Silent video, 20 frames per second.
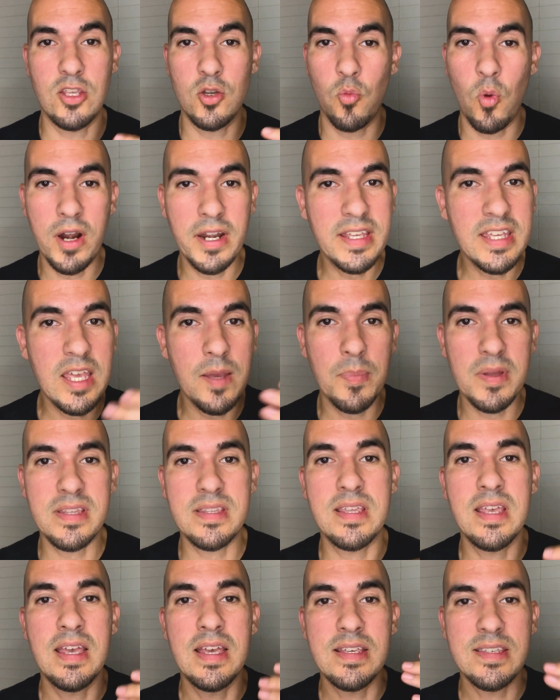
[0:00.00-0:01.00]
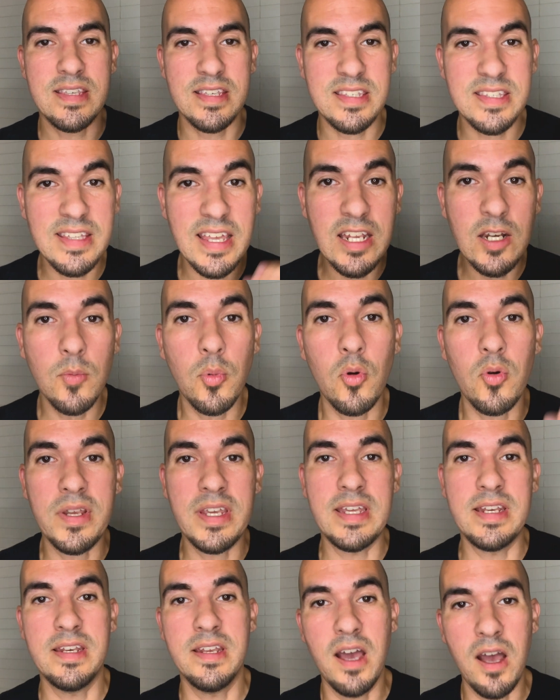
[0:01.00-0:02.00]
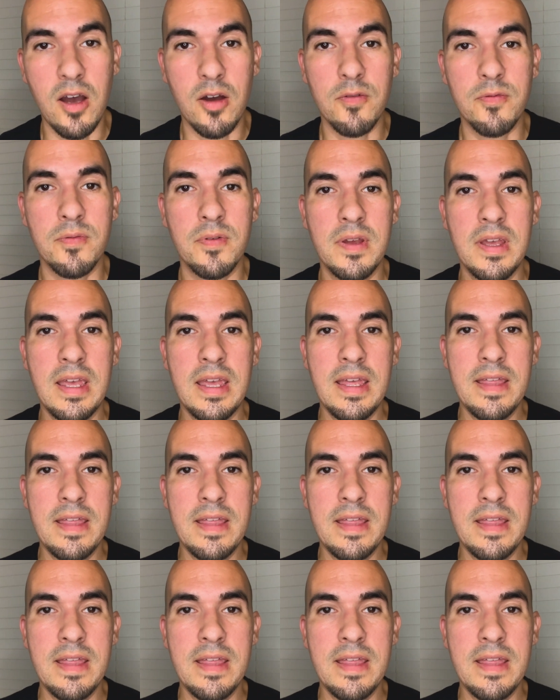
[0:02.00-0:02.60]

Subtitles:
You want to keep it sustainable enough